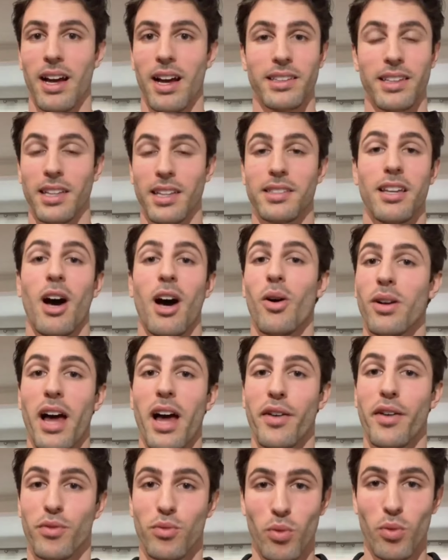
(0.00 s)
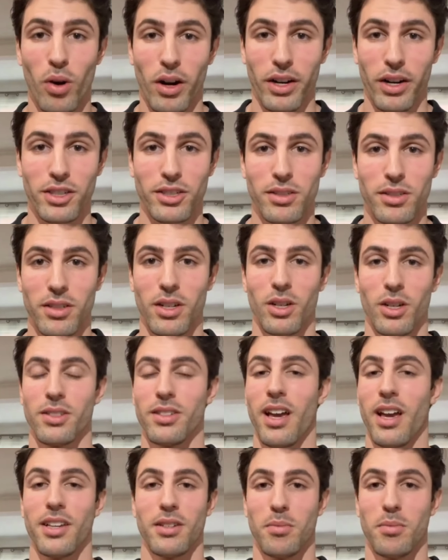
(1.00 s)
Eugenio Casnighi's
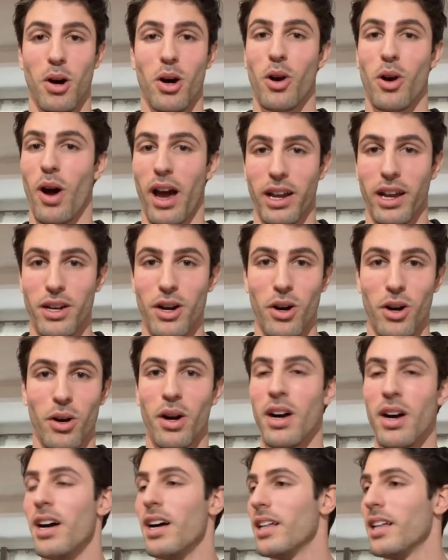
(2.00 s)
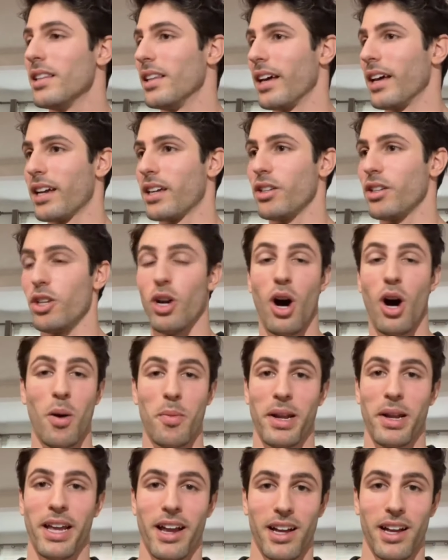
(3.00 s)
dismissal from the Met Gala? Do you
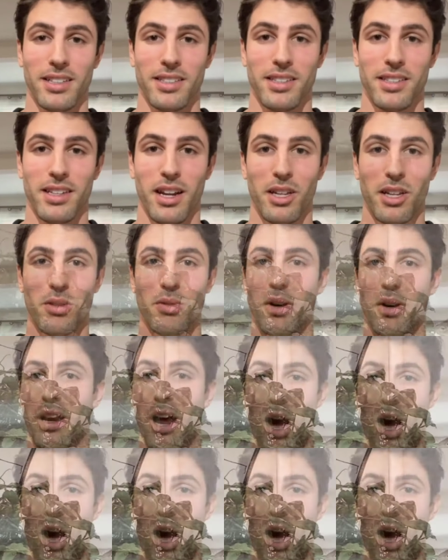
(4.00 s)
believe his termination